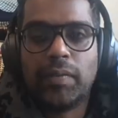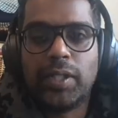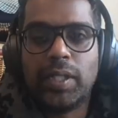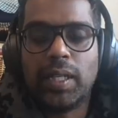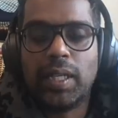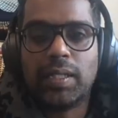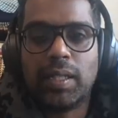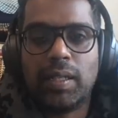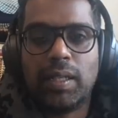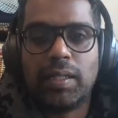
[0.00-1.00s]
do you guys
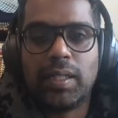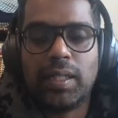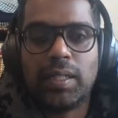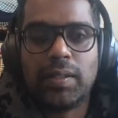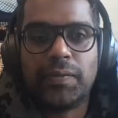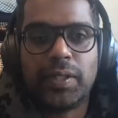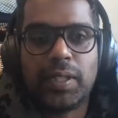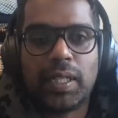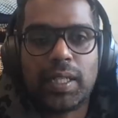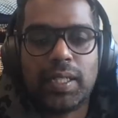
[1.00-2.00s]
often
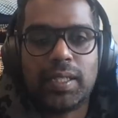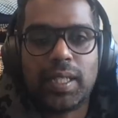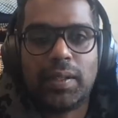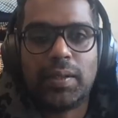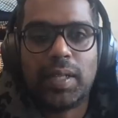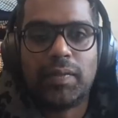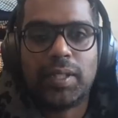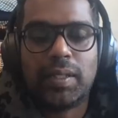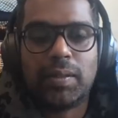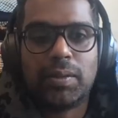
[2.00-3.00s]
like get together and have this
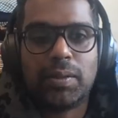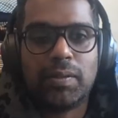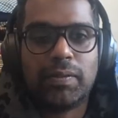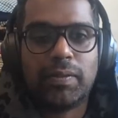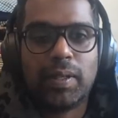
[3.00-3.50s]
little sort of